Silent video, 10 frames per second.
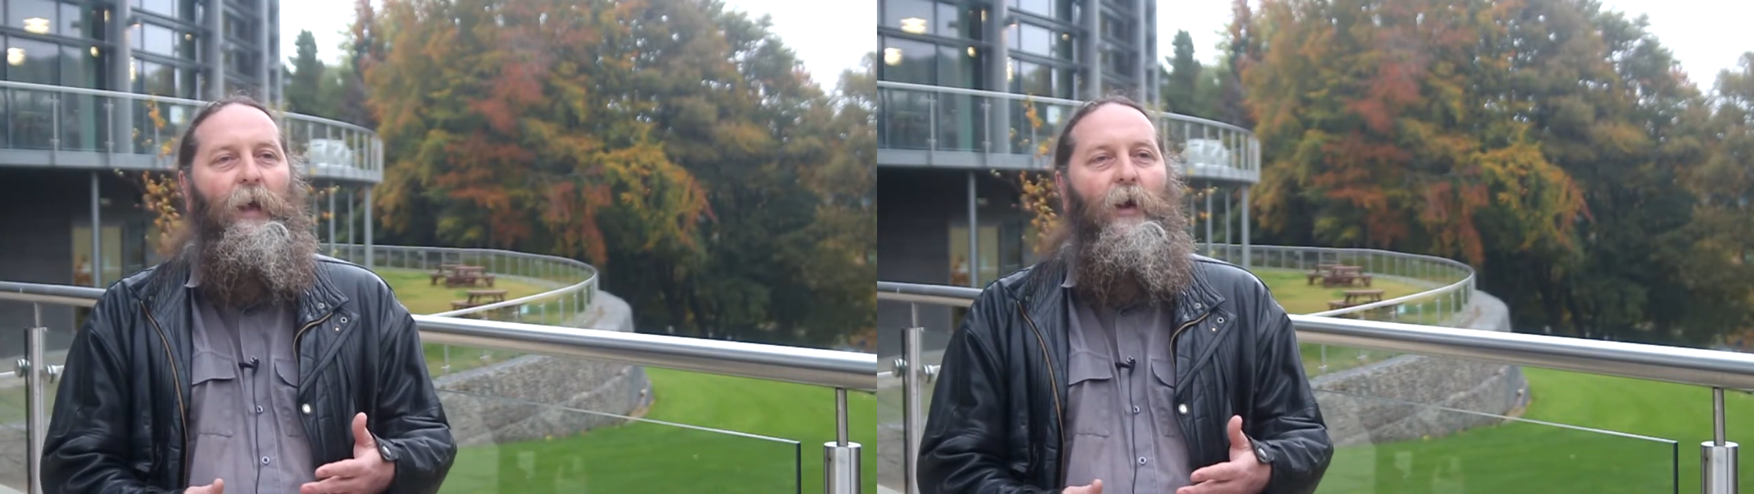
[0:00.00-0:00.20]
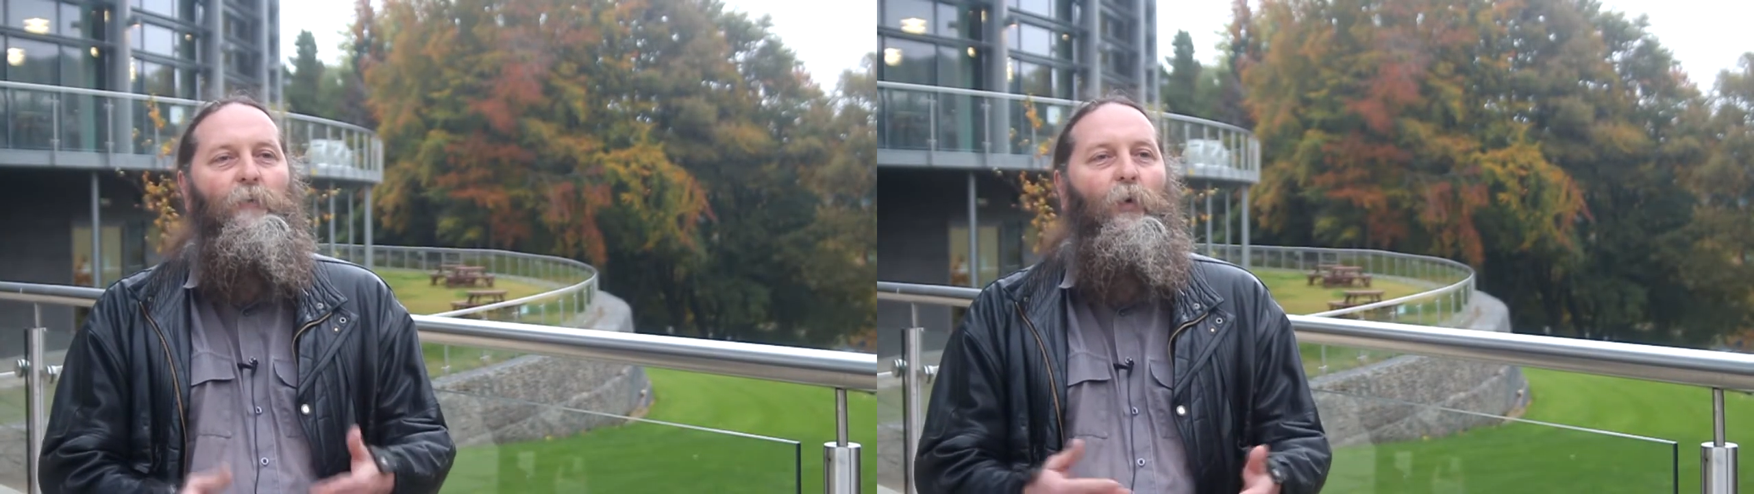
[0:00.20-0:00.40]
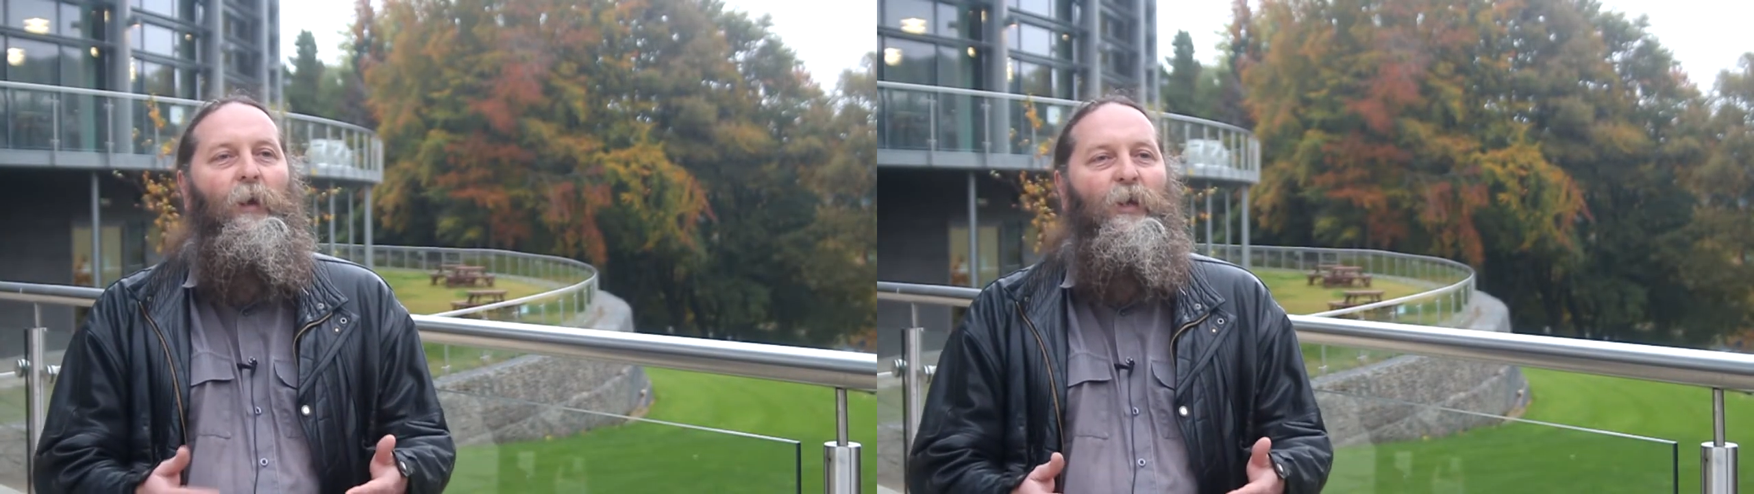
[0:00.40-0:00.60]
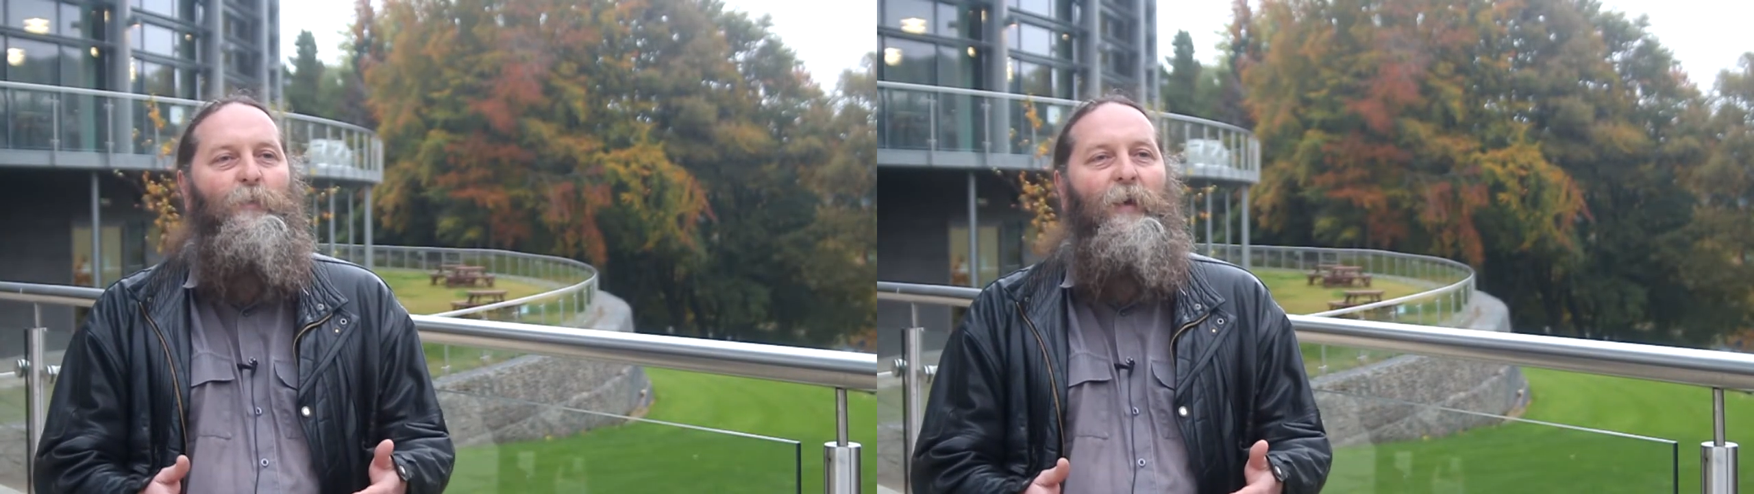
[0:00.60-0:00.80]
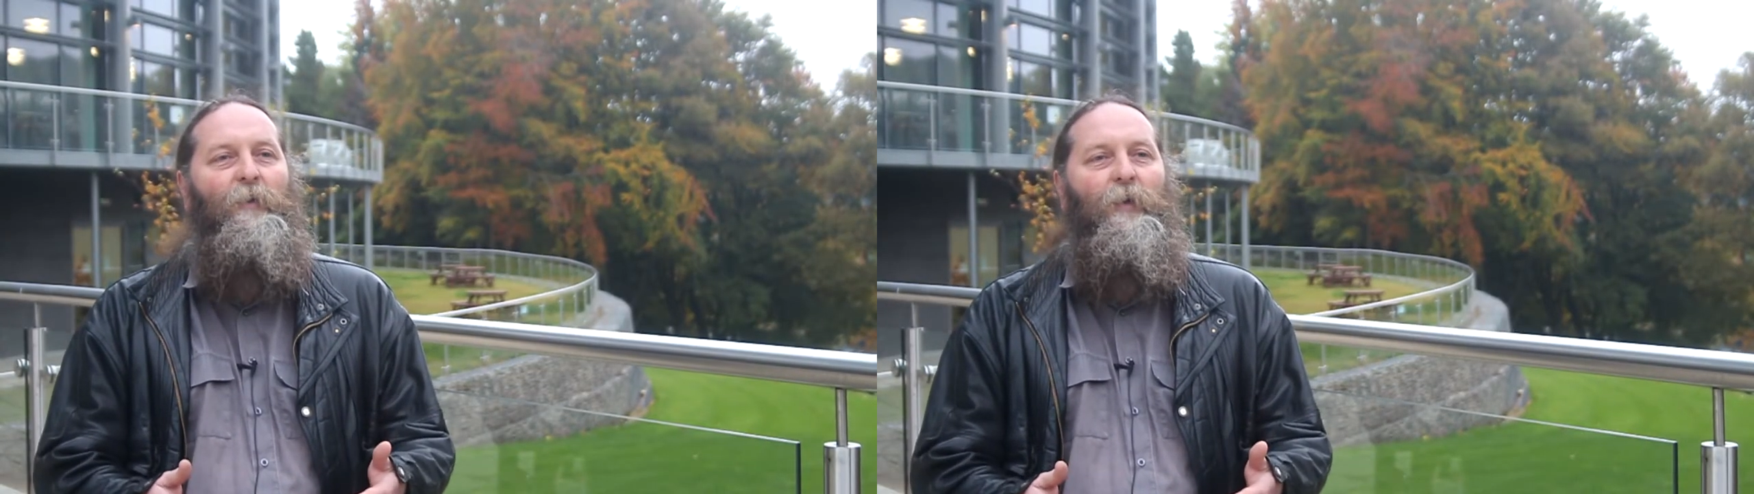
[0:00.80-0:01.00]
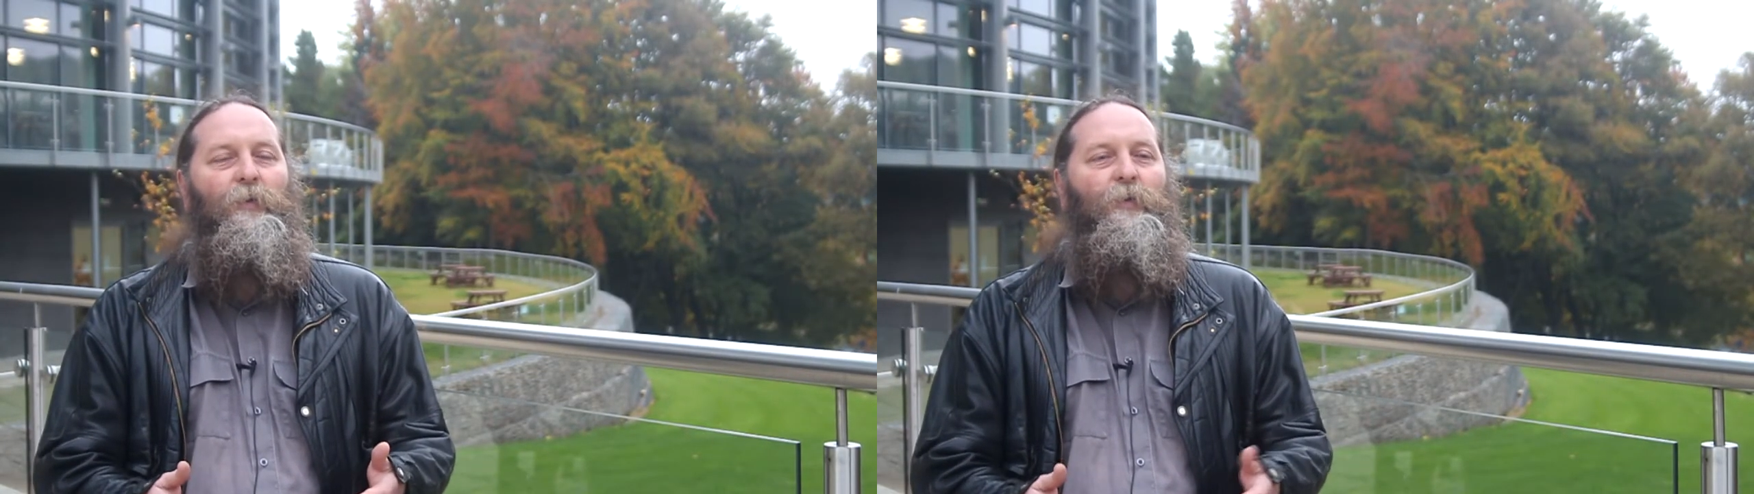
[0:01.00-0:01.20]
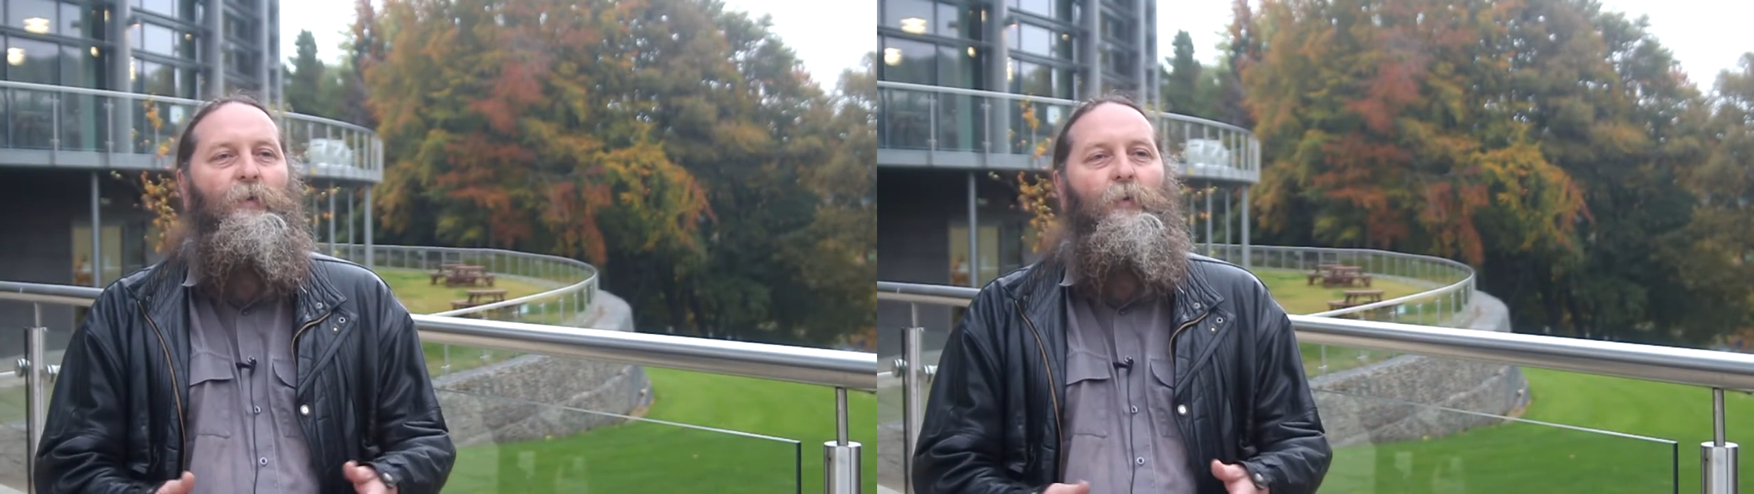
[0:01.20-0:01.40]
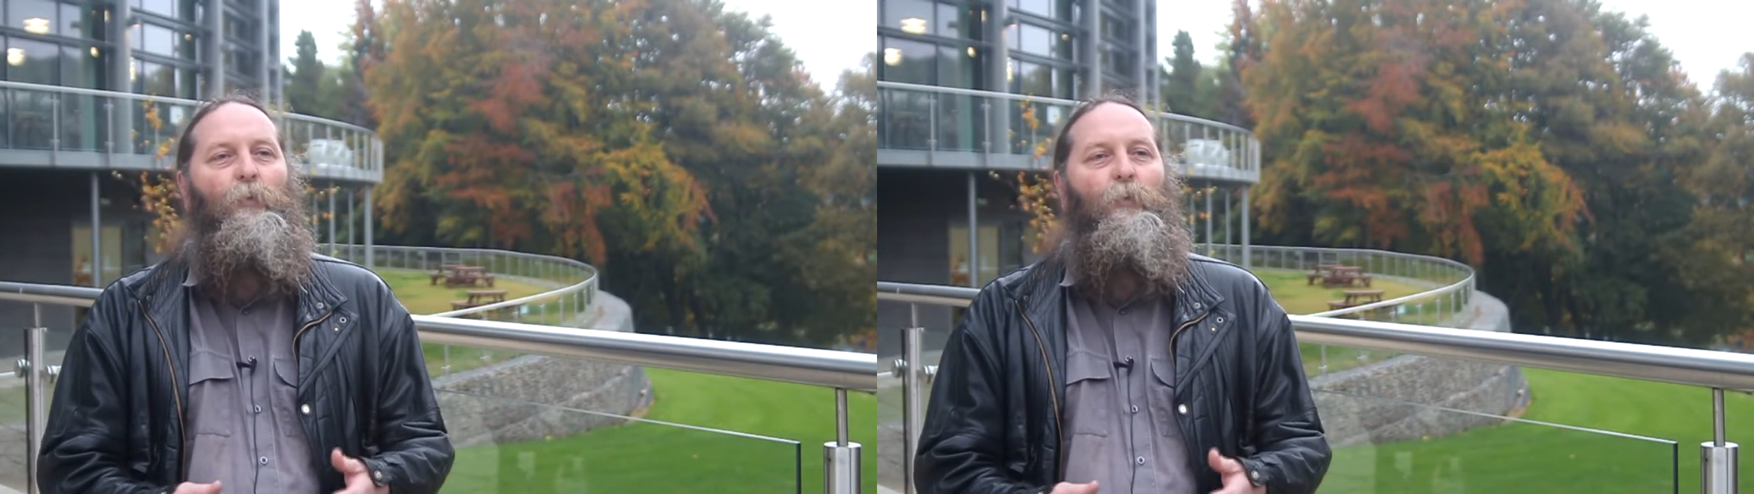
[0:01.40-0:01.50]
overall experience